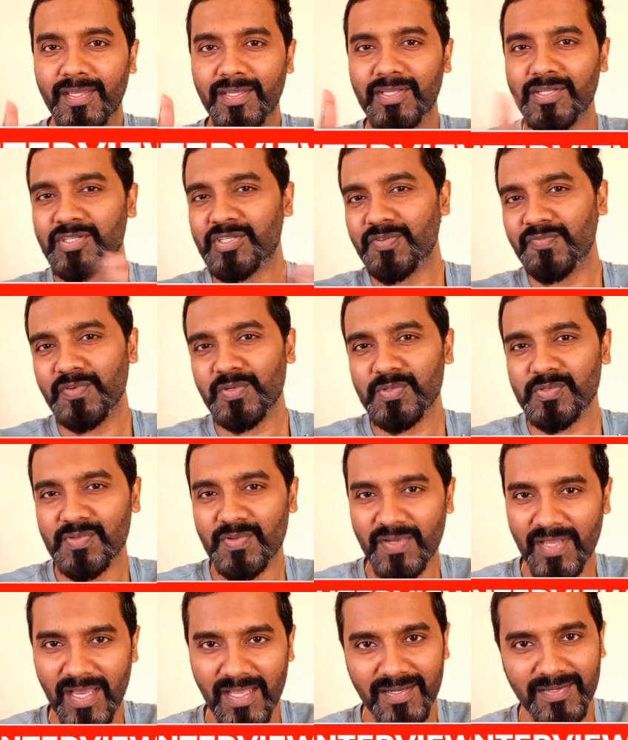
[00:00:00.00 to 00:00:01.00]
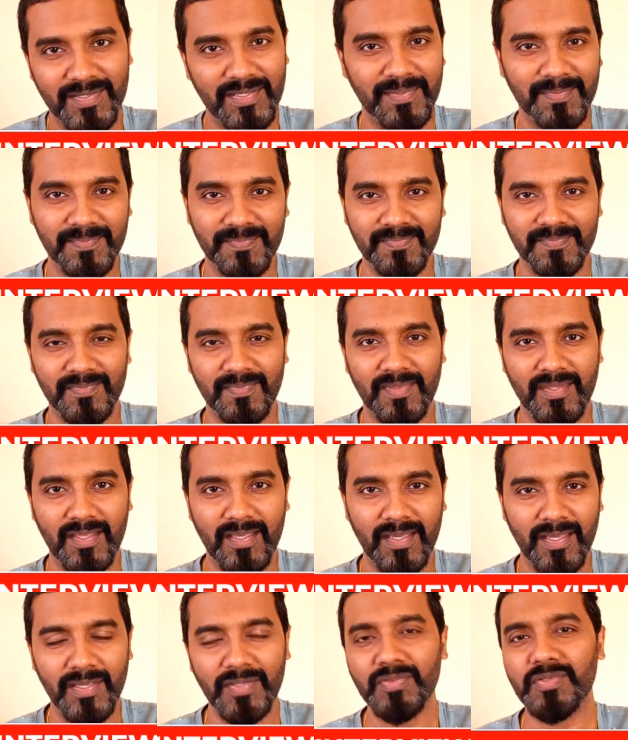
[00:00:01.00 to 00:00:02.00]
Interviews Reality
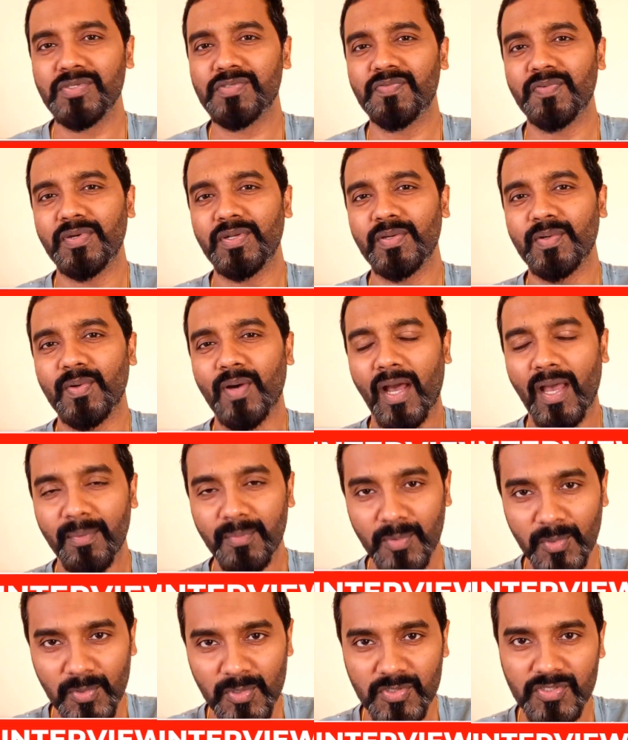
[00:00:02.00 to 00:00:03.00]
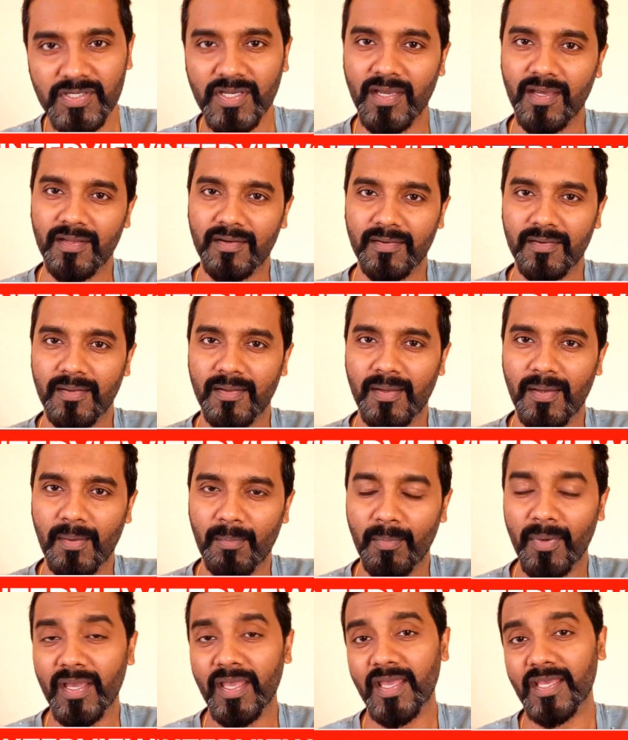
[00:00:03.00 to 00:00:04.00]
In this video, I am going to share
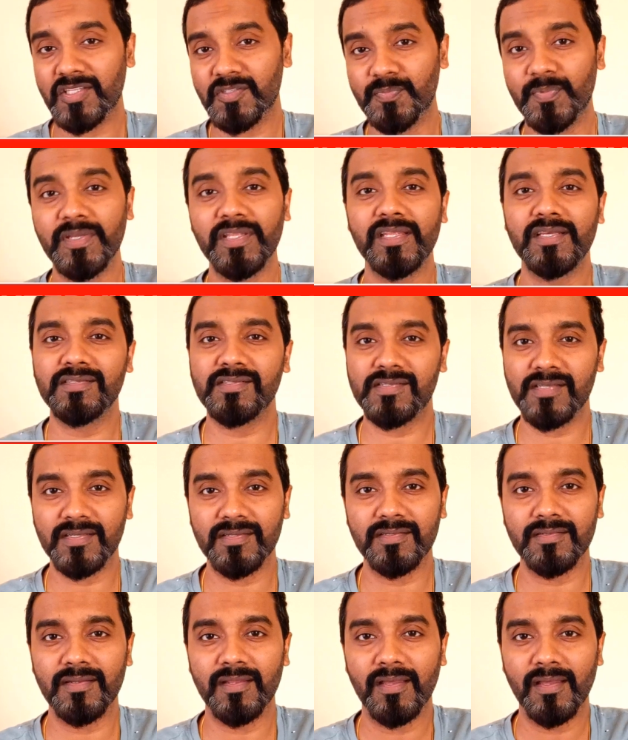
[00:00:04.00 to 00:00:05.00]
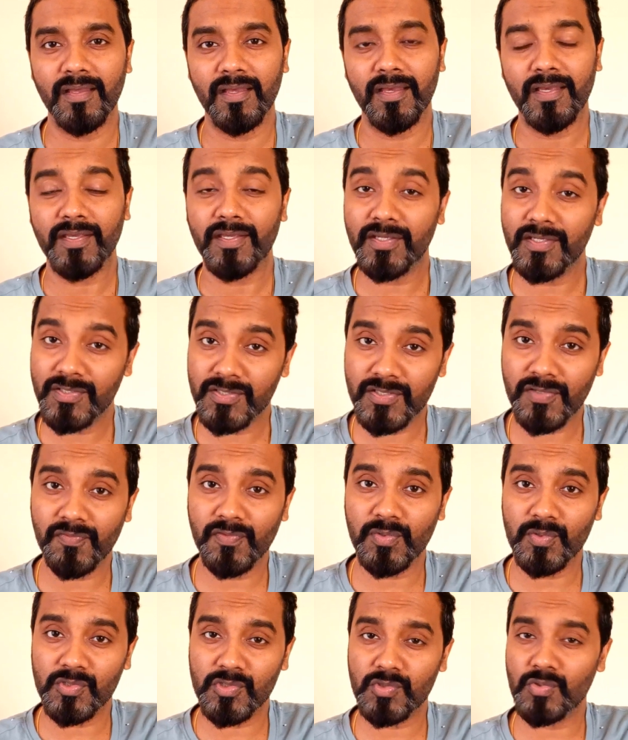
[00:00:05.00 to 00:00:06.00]
my experience in
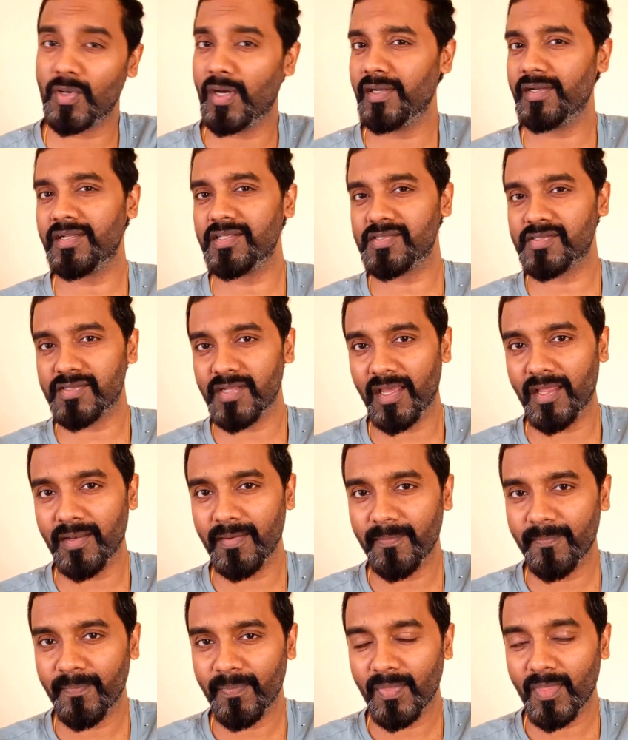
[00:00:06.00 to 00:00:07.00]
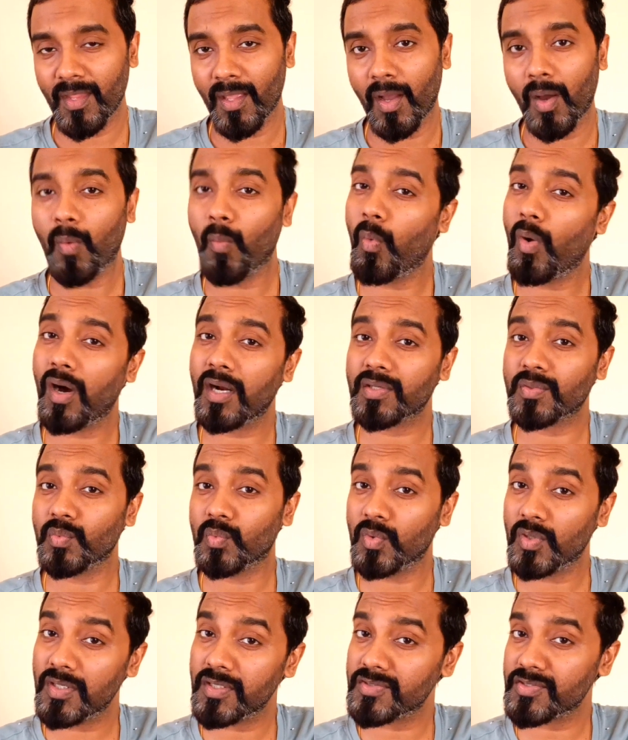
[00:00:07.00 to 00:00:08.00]
interviews to understand what
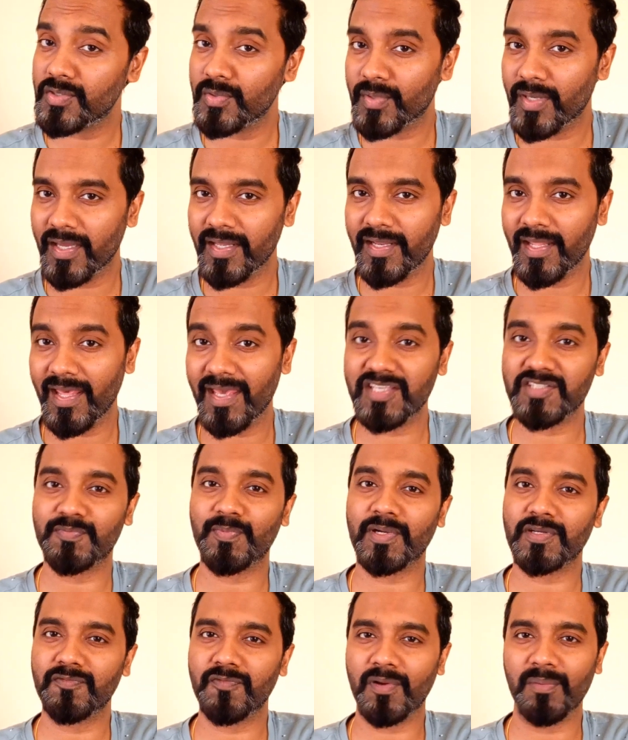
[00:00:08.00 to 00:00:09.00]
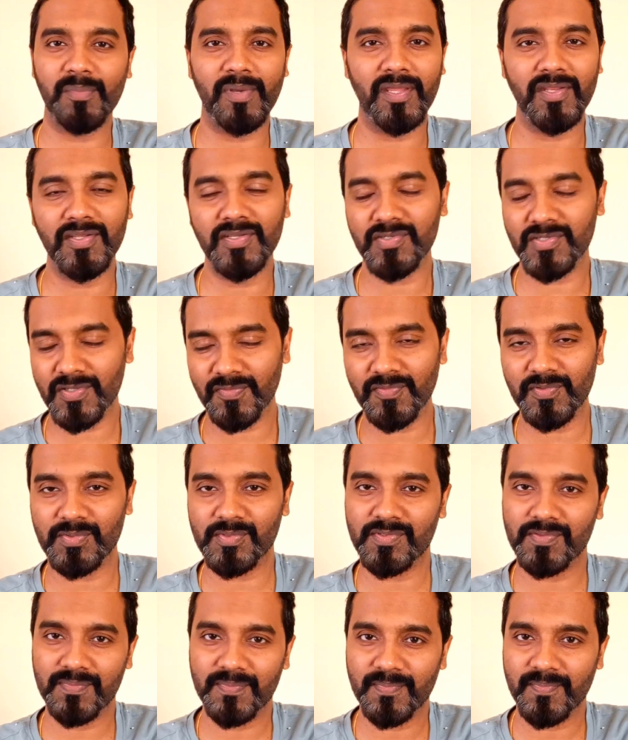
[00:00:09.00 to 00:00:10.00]
worst you can expect from any
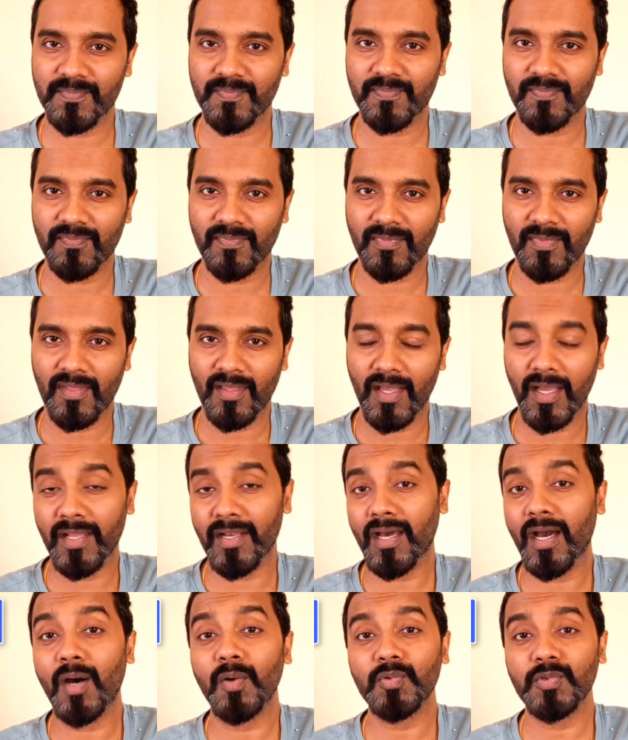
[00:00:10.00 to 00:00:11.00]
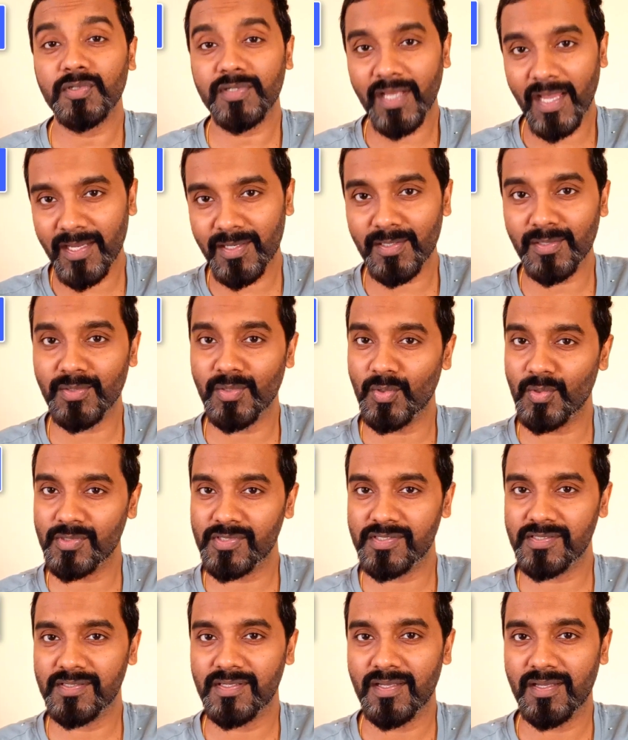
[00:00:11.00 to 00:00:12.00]
interviews and how to tackle
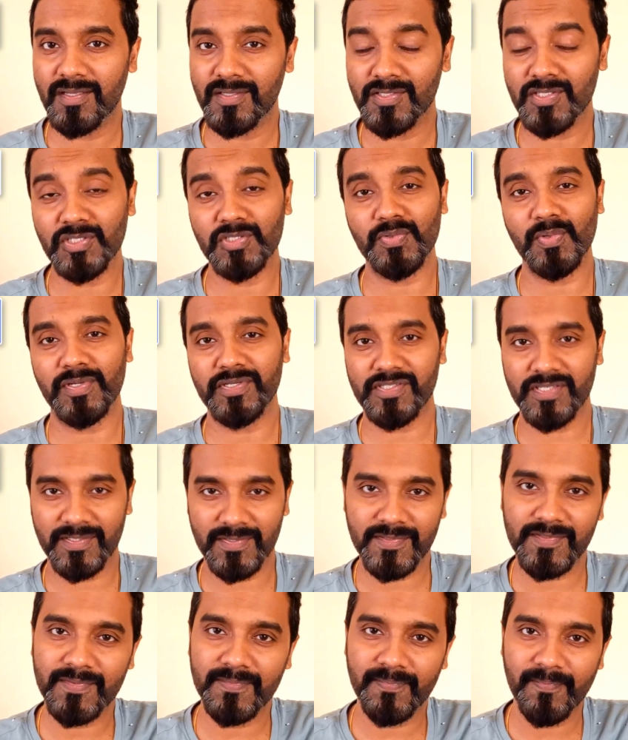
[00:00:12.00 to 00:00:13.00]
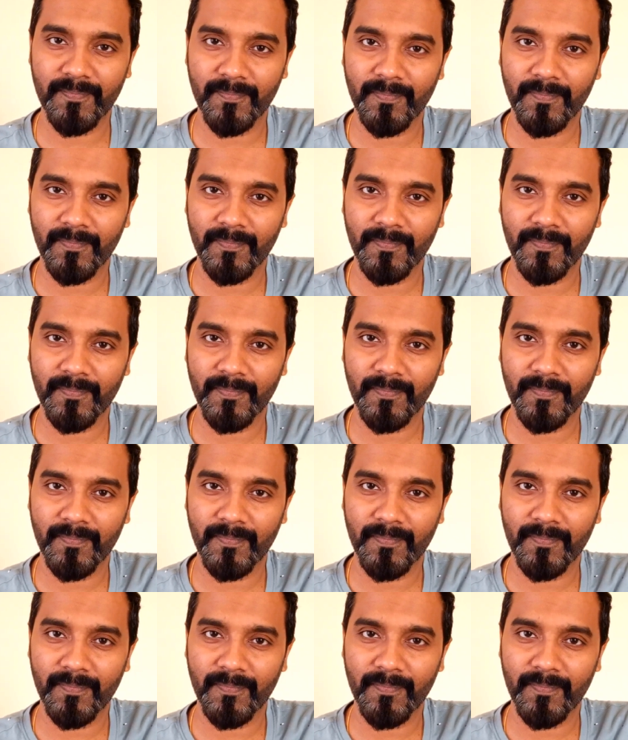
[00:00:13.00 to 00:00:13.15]
those situations.